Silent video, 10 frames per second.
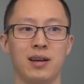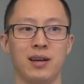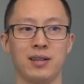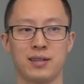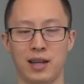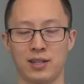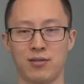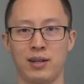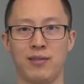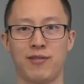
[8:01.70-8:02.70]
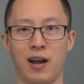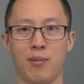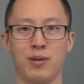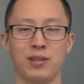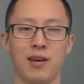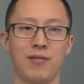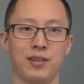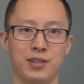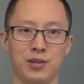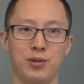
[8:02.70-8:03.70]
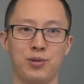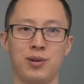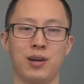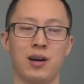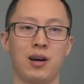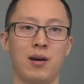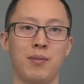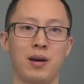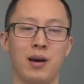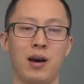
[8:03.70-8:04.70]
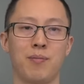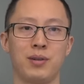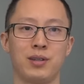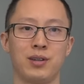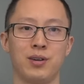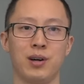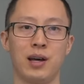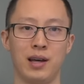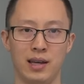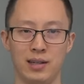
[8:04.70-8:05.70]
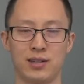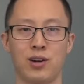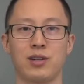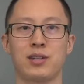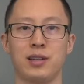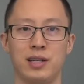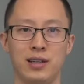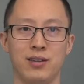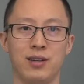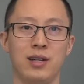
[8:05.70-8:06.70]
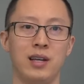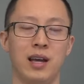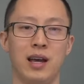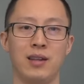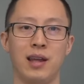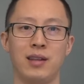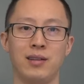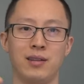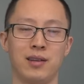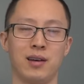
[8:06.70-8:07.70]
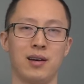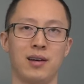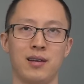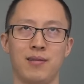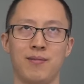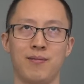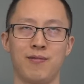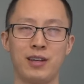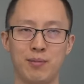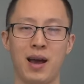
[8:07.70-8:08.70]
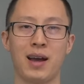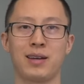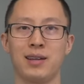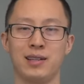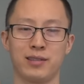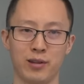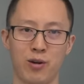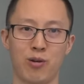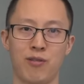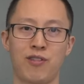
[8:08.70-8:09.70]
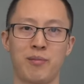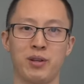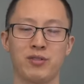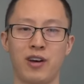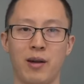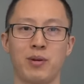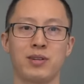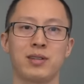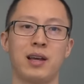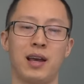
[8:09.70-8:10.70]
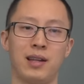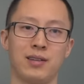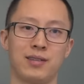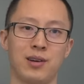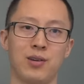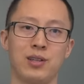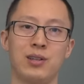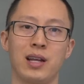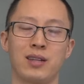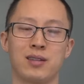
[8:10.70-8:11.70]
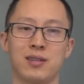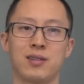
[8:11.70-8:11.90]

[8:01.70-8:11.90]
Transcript: the sensory fibers of the two um, up until uh, it starts to heal, and, then the feedback is lower from those fibers, and so you get